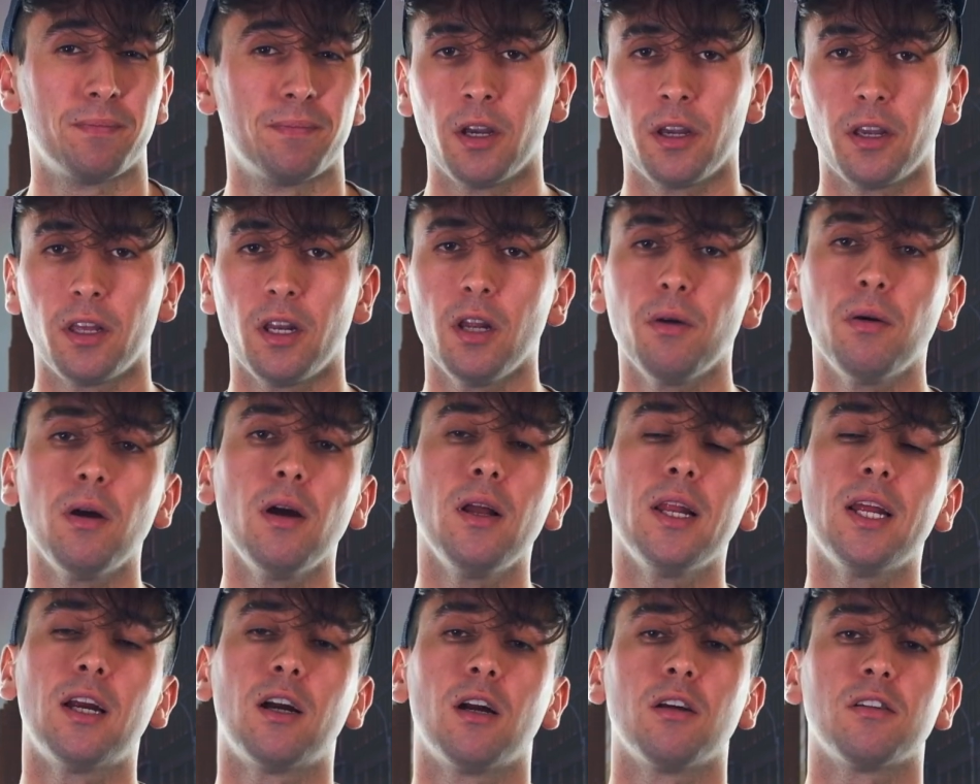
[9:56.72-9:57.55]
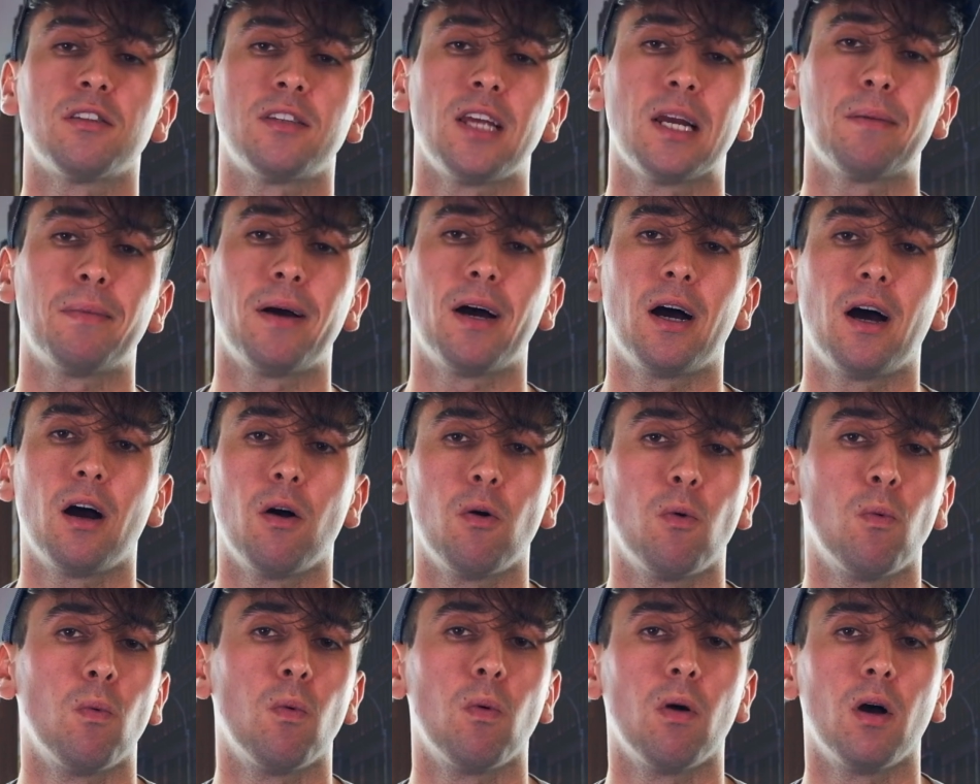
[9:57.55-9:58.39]
You know, earlier I was saying about
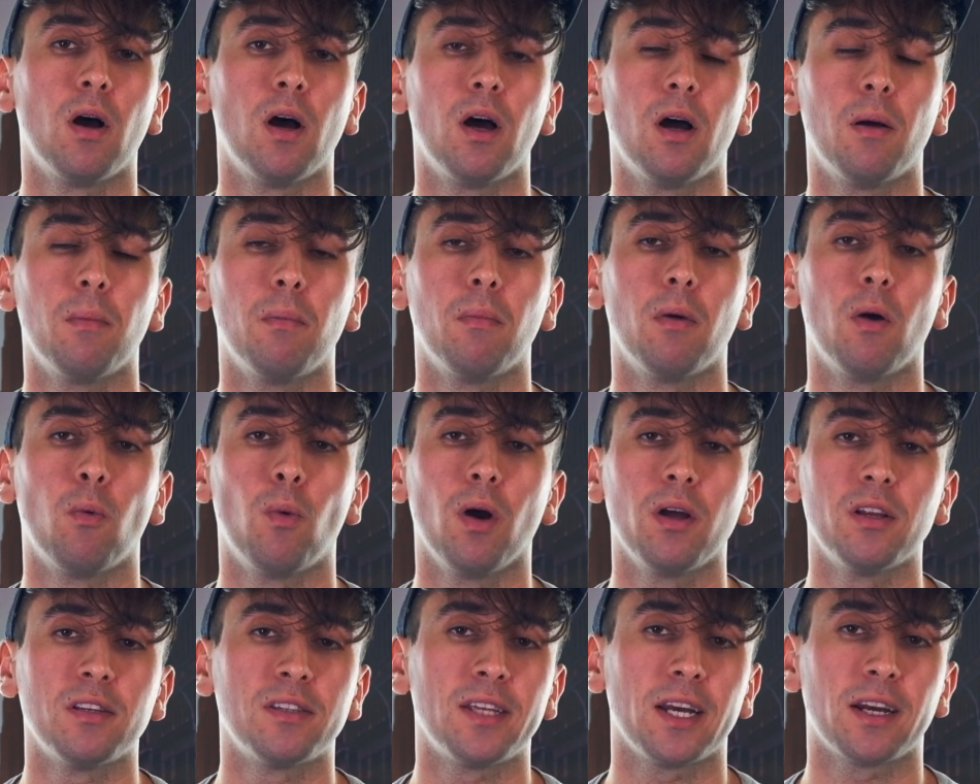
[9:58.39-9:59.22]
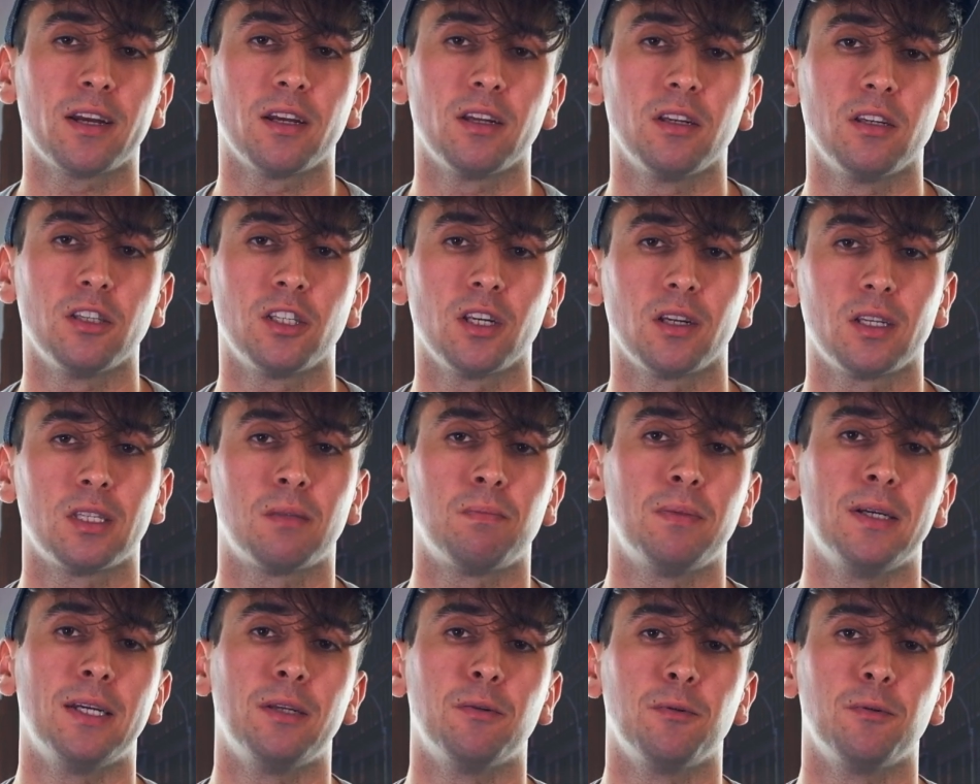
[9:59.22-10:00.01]
how a 1 second shutter speed